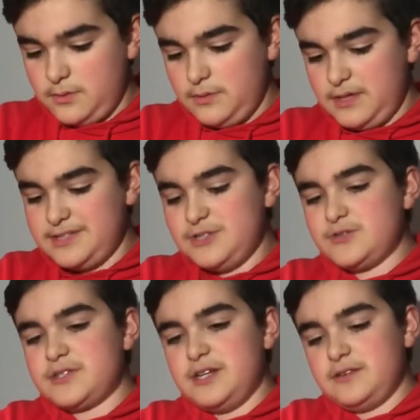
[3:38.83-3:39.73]
That's
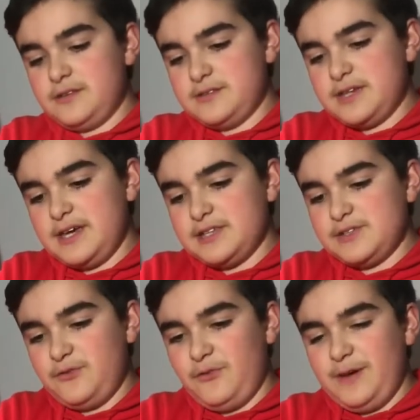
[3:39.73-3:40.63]
interesting. Saying there's a
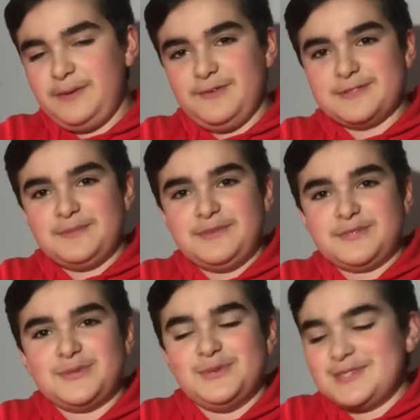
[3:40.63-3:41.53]
freebie of some
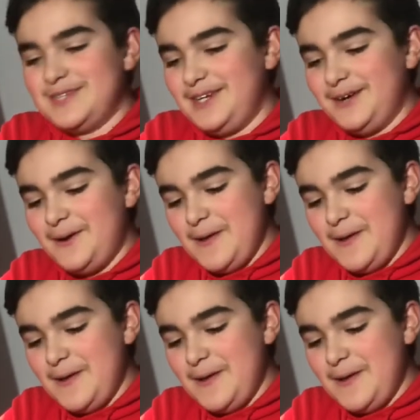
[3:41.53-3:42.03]
sorts in here.